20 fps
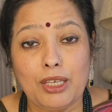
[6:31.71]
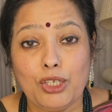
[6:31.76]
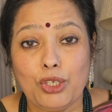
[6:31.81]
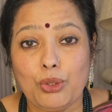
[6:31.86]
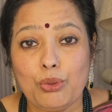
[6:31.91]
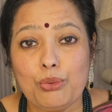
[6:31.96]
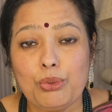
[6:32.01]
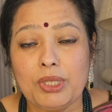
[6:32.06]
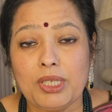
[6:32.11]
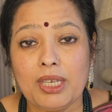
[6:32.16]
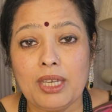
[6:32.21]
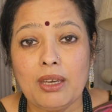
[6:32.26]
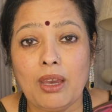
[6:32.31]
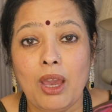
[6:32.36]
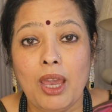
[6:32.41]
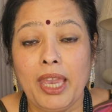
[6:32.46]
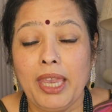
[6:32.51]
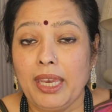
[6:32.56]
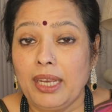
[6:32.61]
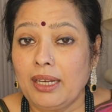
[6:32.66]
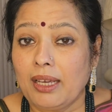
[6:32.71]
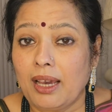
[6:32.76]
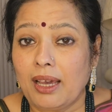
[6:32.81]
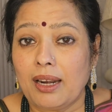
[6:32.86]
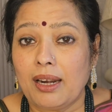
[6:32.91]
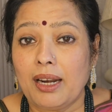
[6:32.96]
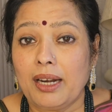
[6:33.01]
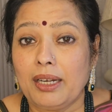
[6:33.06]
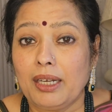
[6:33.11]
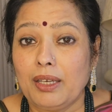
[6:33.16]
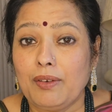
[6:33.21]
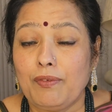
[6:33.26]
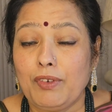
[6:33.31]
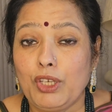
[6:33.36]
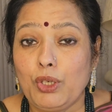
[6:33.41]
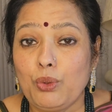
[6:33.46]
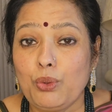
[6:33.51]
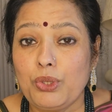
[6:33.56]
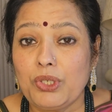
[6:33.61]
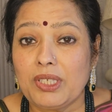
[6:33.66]
Using in Carnatic, we
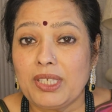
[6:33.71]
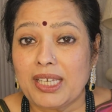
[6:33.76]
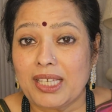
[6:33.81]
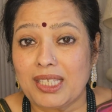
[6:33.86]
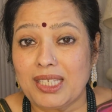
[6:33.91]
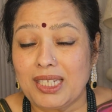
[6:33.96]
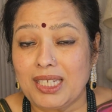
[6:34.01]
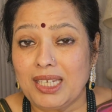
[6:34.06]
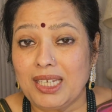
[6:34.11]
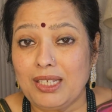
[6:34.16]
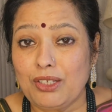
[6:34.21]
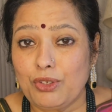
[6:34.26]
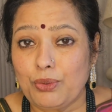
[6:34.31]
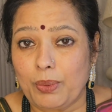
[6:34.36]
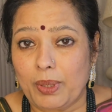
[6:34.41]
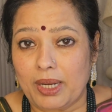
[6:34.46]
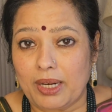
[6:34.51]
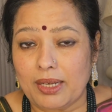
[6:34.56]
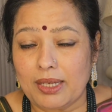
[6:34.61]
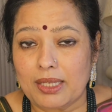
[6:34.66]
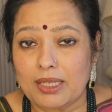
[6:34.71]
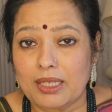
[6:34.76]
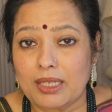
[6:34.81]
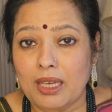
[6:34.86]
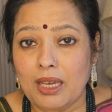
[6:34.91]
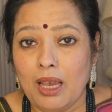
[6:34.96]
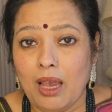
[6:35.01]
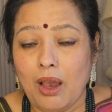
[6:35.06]
use 16 swaras.